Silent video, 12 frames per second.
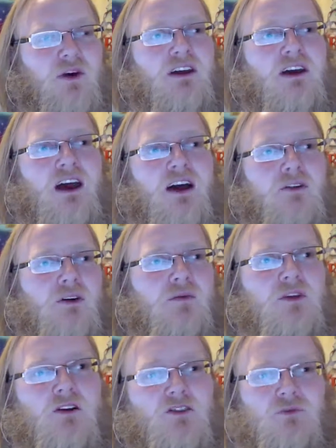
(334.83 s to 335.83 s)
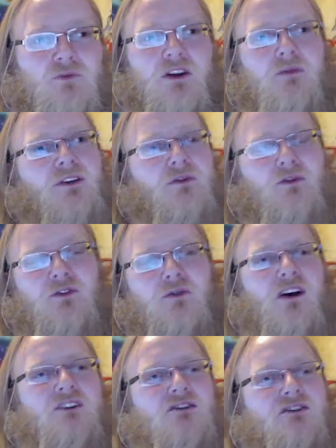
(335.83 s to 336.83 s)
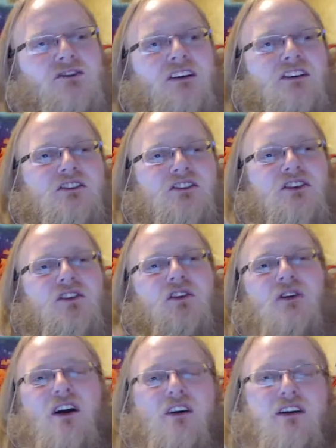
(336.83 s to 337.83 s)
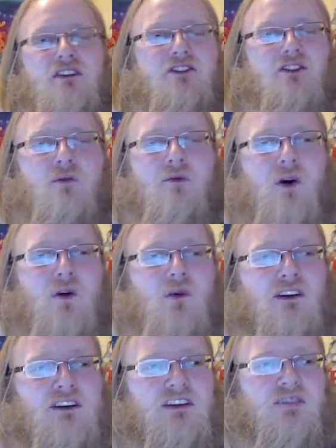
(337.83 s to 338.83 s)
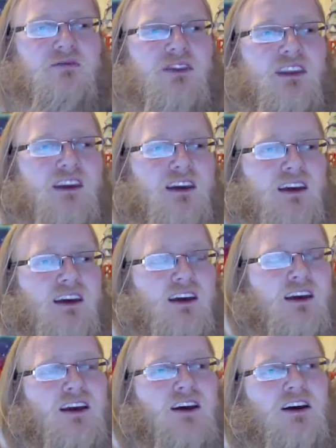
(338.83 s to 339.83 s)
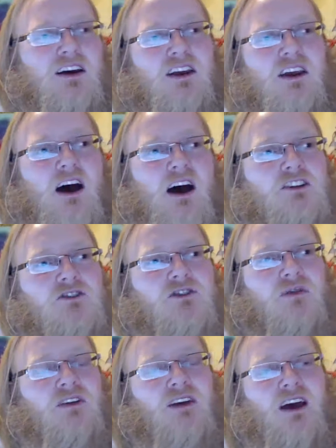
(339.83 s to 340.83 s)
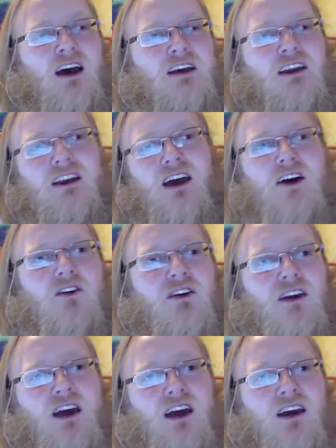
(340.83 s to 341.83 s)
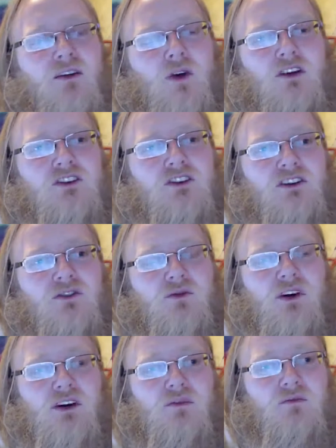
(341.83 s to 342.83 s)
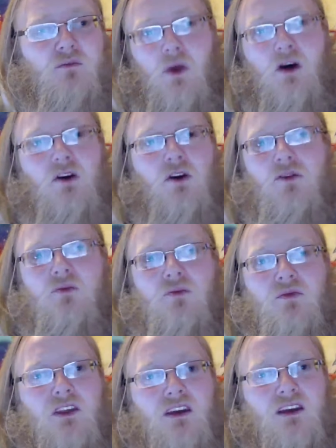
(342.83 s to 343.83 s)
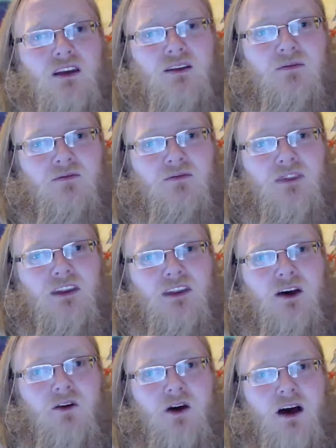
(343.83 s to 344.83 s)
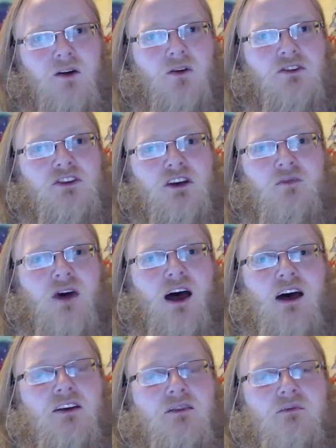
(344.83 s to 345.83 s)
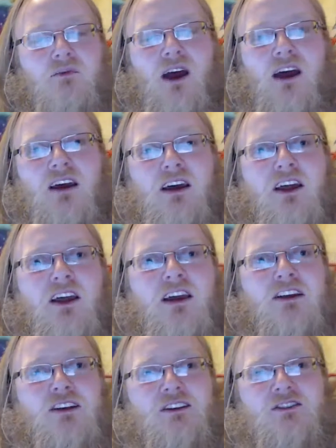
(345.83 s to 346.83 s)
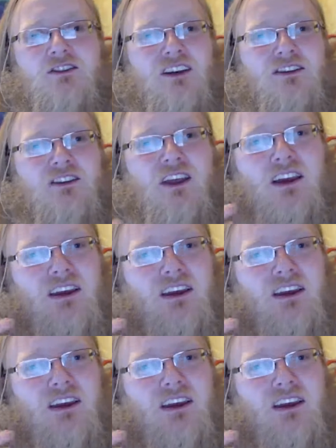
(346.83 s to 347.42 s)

after him. They all split up different directions, and it's just a hilarious little moment. He hides from the guy in an alley and runs into a mugger. Now, Iroh, instead of panicking, he's just like,